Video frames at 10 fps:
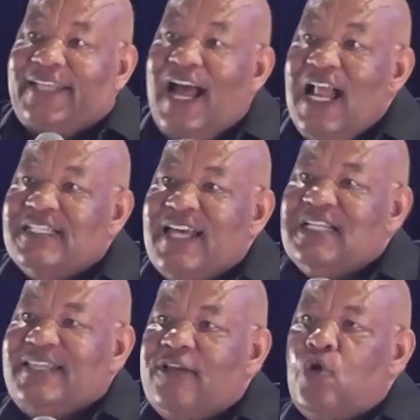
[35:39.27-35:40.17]
tells
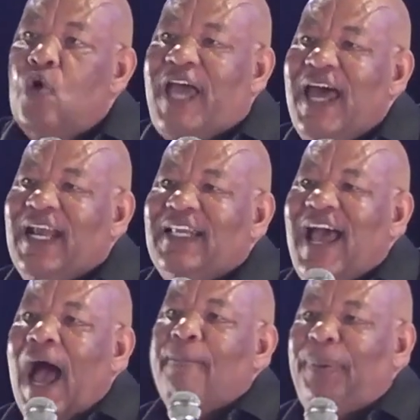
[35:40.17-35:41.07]
us that you carry
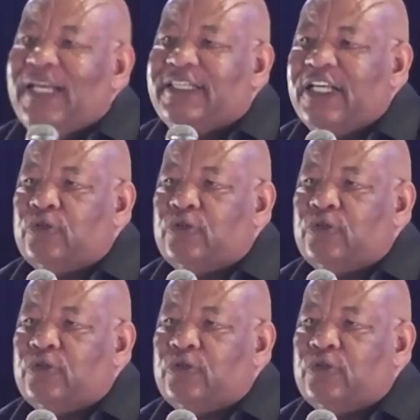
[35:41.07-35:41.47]
the ability